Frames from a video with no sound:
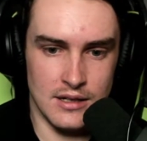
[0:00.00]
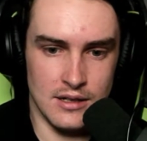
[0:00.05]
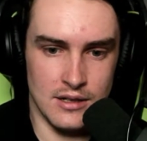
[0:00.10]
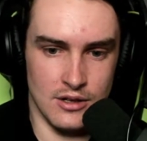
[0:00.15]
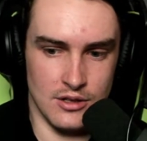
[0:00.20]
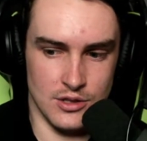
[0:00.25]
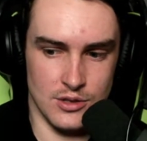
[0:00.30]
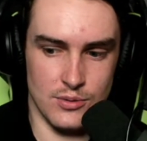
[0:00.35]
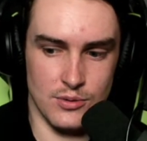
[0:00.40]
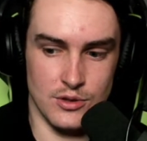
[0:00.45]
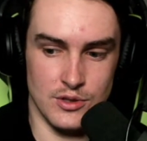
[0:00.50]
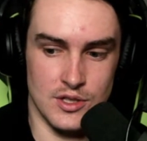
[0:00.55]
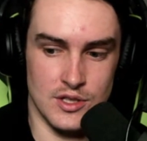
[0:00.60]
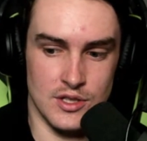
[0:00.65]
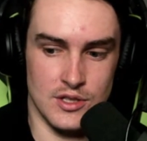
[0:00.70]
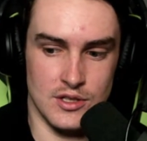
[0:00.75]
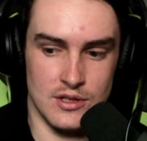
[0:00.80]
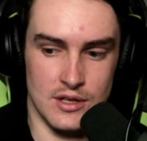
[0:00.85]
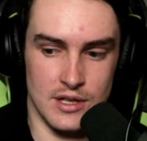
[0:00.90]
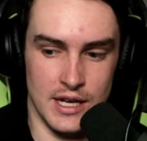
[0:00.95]
or
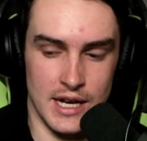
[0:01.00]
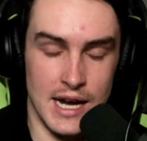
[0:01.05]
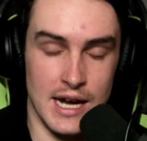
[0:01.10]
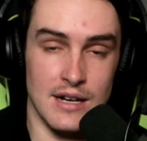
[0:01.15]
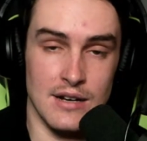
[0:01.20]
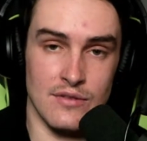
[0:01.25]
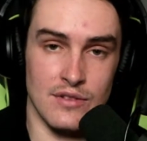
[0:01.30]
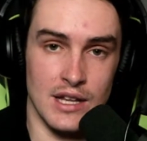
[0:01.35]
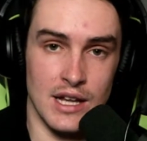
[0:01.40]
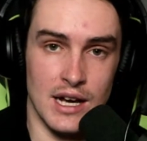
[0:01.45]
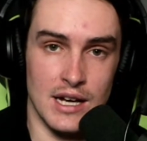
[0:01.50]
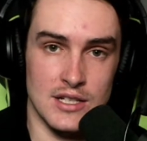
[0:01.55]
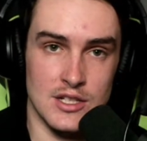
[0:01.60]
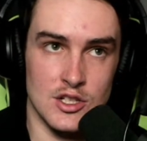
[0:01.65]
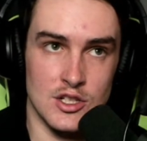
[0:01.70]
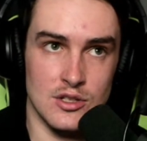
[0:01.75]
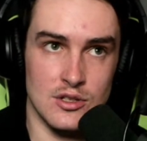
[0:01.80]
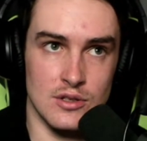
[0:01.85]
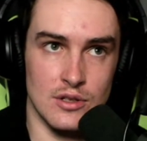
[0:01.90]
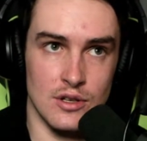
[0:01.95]
towards the end of
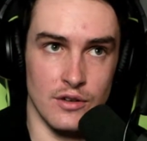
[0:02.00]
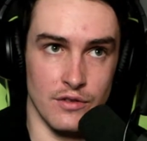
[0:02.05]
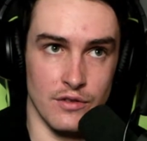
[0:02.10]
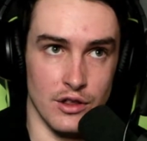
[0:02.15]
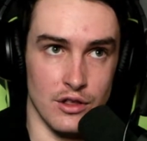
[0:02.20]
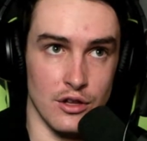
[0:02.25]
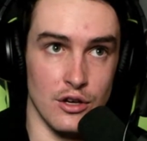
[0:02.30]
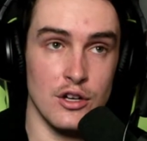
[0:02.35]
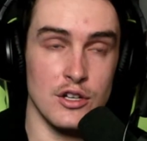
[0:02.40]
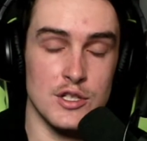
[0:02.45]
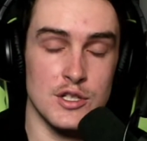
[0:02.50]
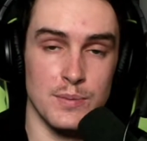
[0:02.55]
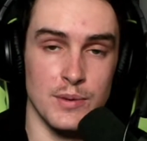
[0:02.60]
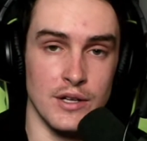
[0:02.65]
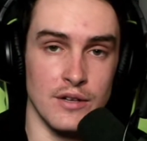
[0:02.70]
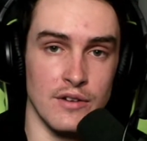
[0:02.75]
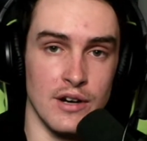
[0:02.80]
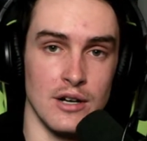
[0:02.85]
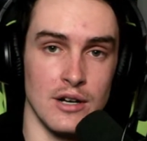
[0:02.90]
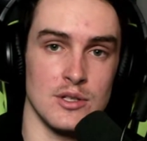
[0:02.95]
the third split
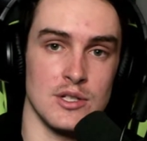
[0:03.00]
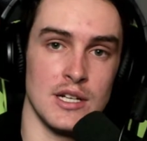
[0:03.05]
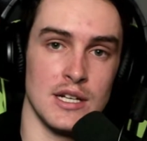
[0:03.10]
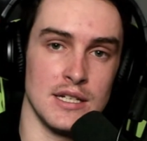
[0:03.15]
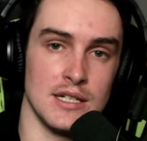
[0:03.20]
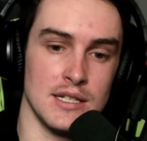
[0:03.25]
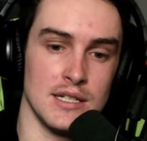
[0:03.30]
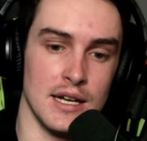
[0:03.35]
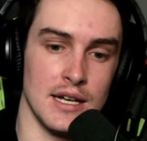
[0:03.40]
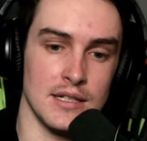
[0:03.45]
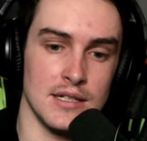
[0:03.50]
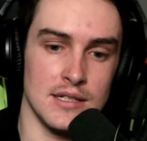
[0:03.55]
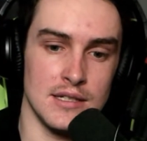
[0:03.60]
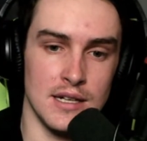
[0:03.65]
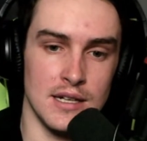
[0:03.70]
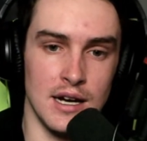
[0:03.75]
of RLCS X,